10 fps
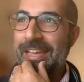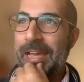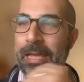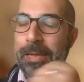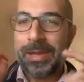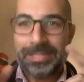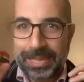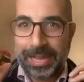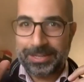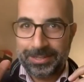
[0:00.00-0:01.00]
And my
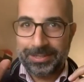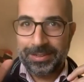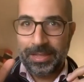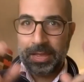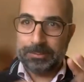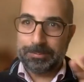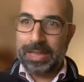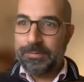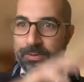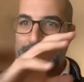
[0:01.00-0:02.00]
cycle has been
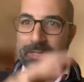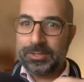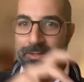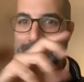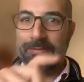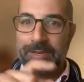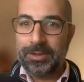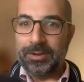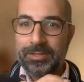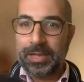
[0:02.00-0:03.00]
every 6 or 7
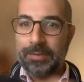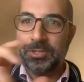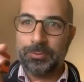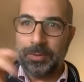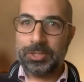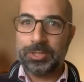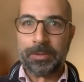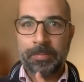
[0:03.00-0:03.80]
years, I've switched.